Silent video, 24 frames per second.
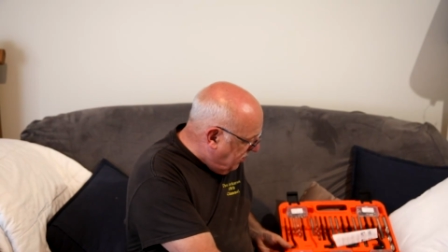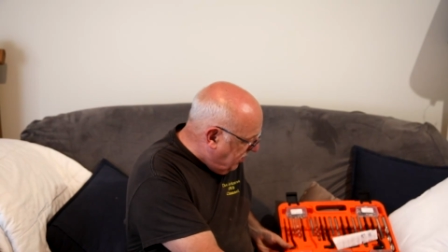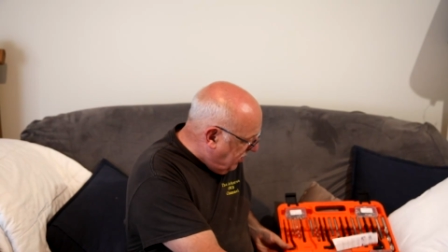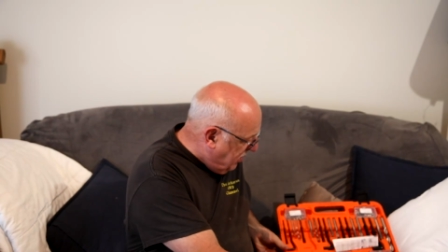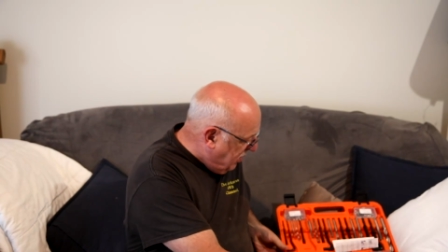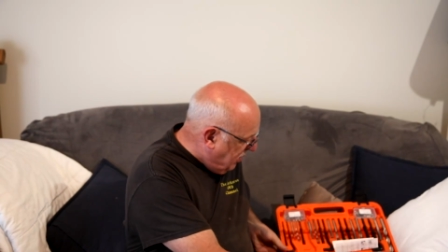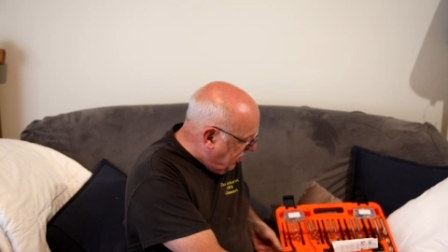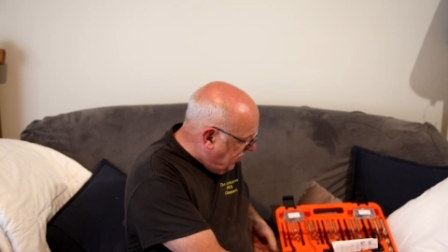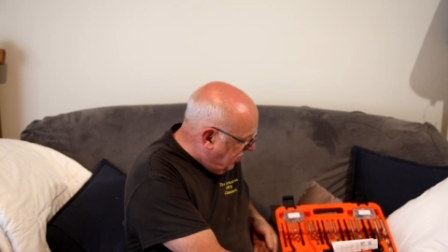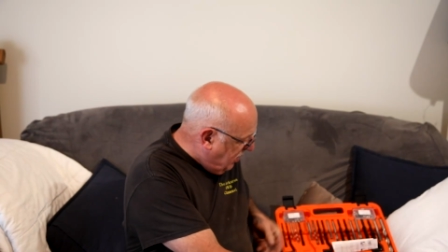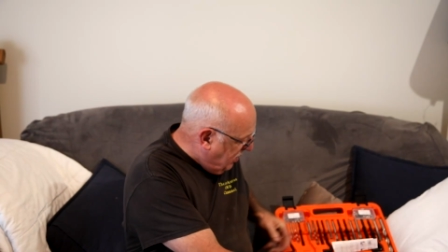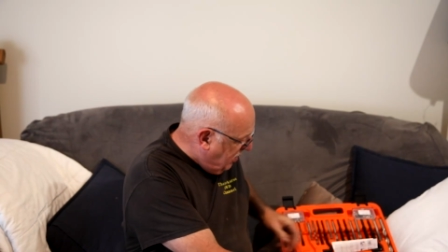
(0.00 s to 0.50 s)

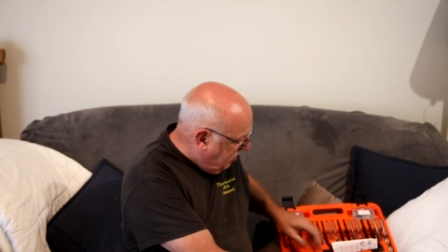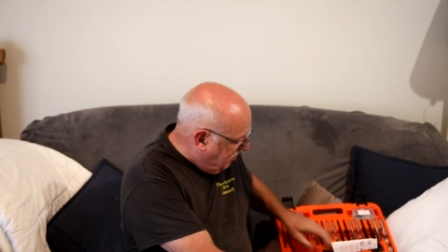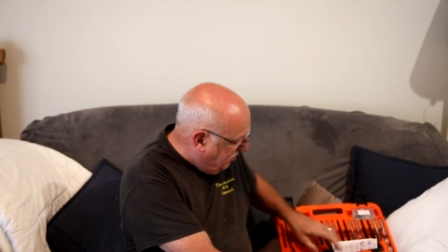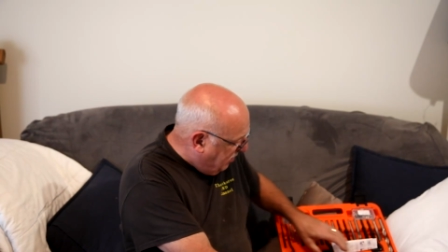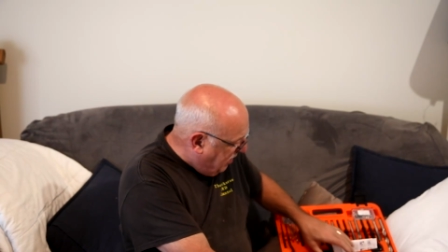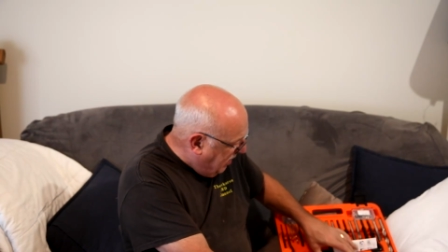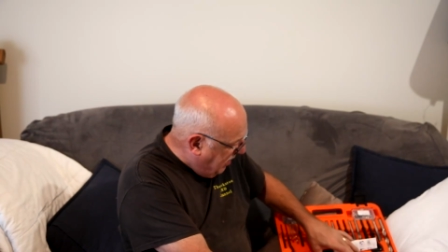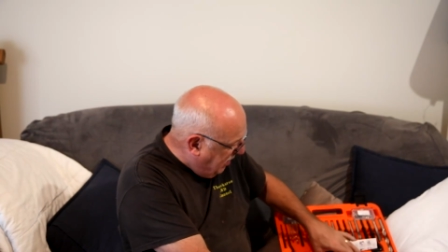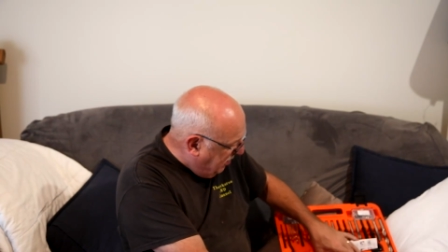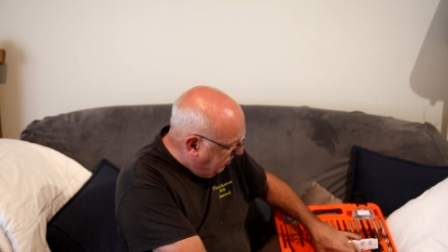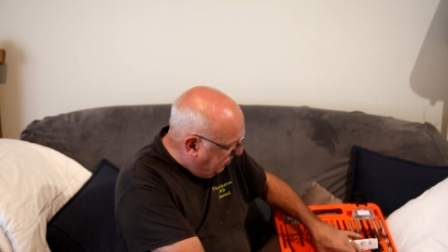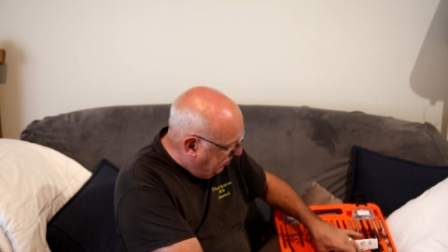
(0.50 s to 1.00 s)
and in this
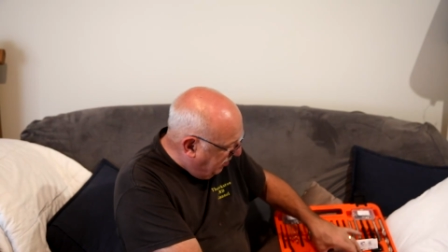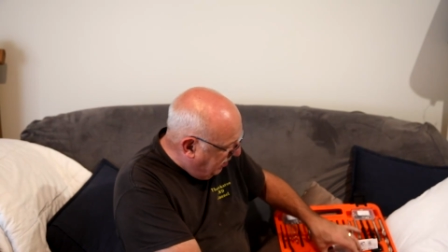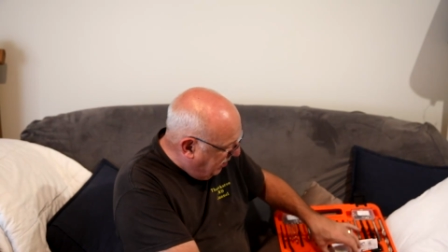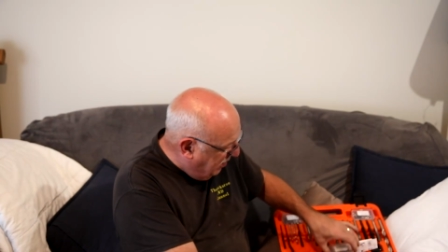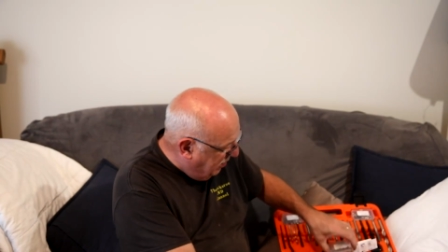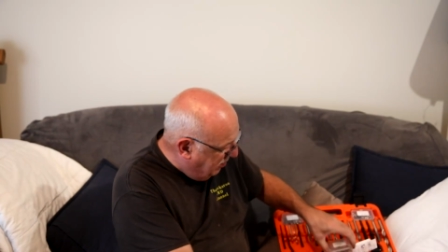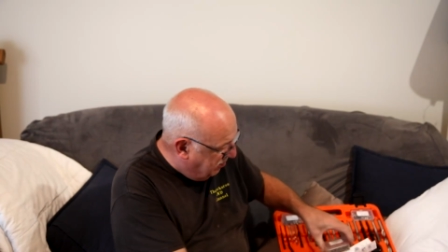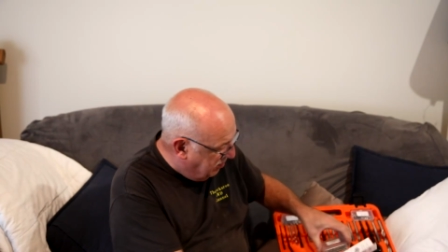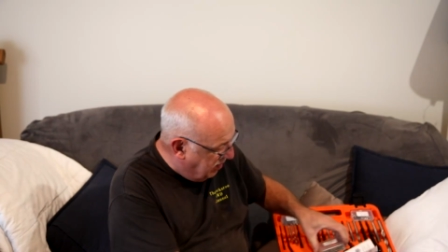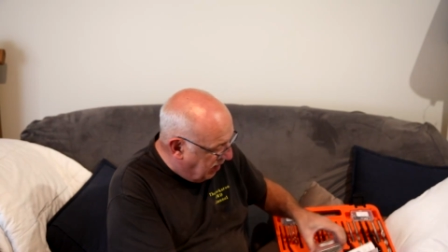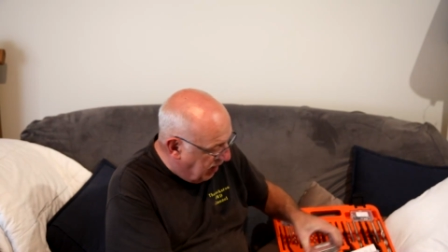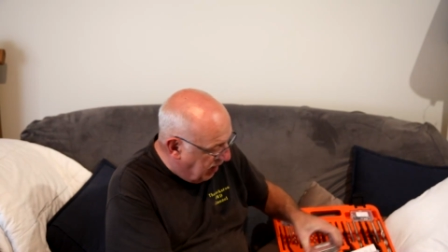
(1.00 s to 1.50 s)
case it
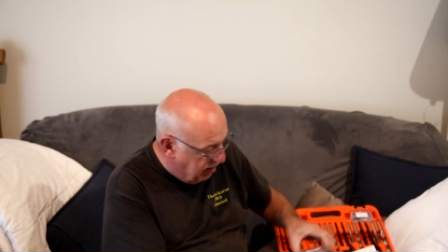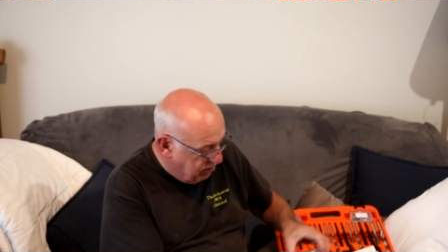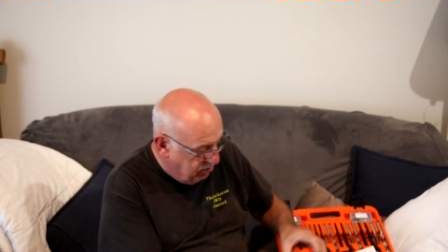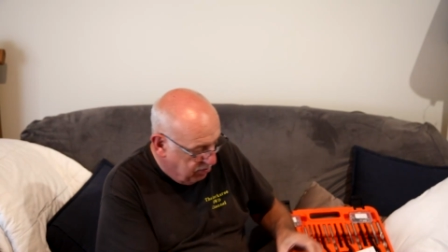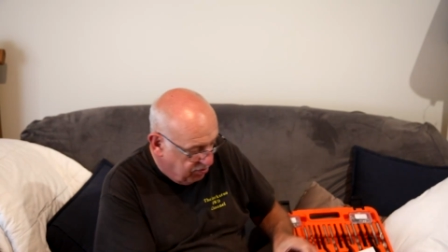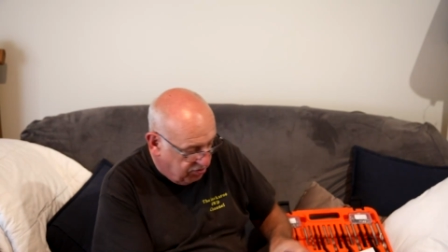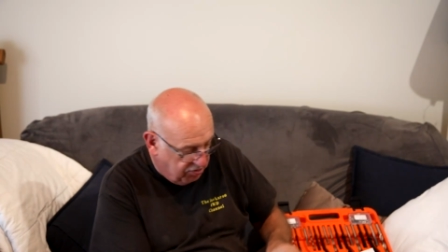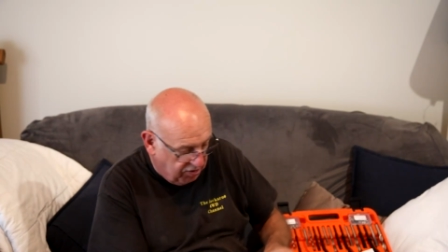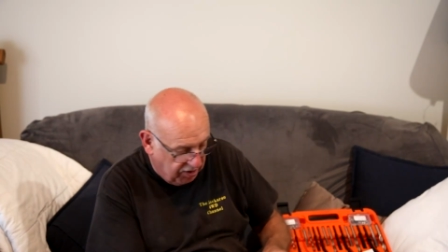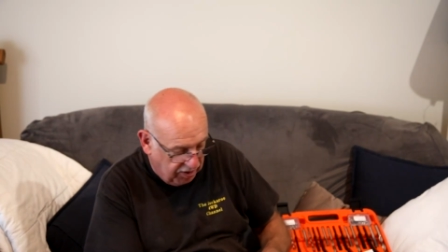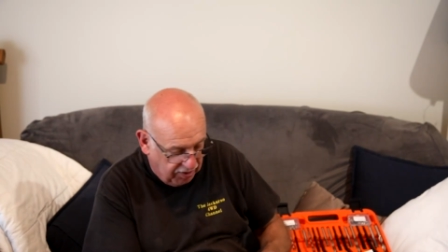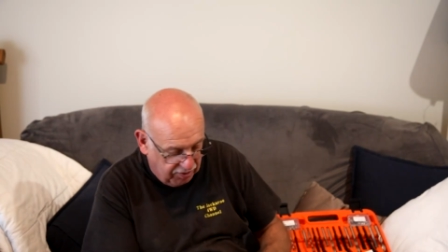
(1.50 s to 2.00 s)
is an
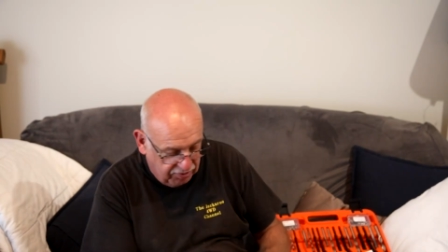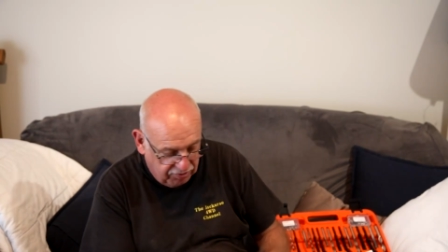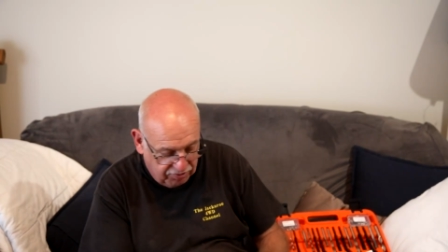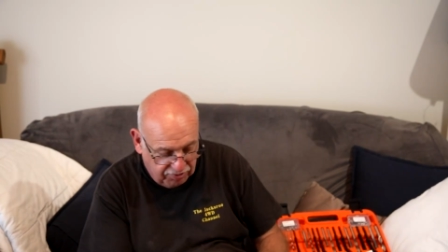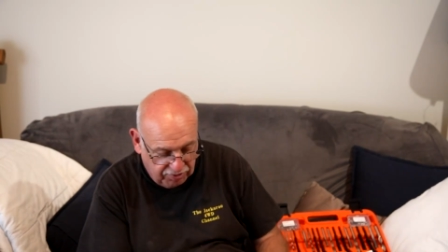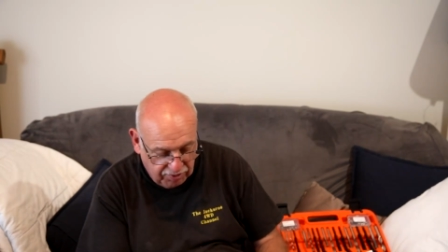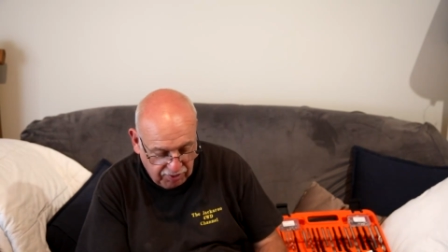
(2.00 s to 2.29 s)
M6